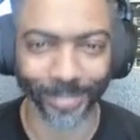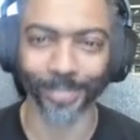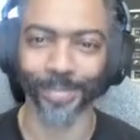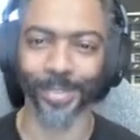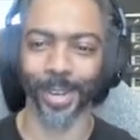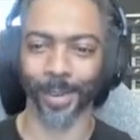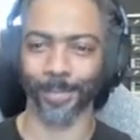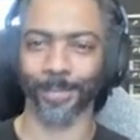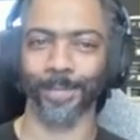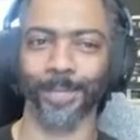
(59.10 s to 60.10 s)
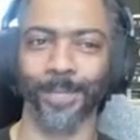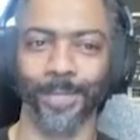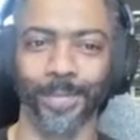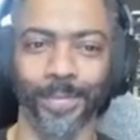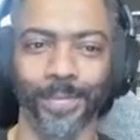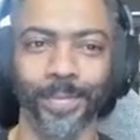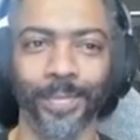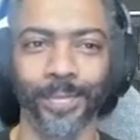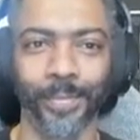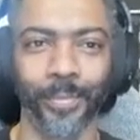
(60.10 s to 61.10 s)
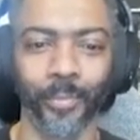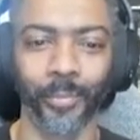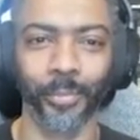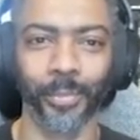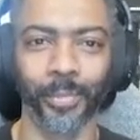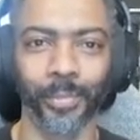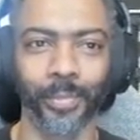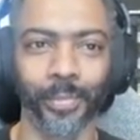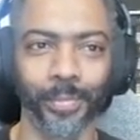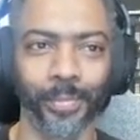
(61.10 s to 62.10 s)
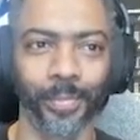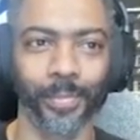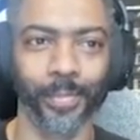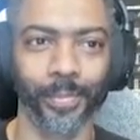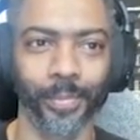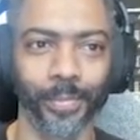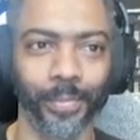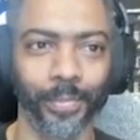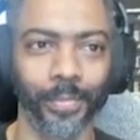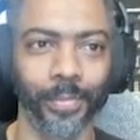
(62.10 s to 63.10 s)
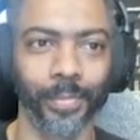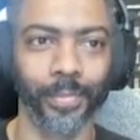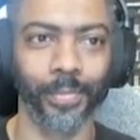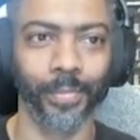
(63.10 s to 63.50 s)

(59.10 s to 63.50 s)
(not speaking)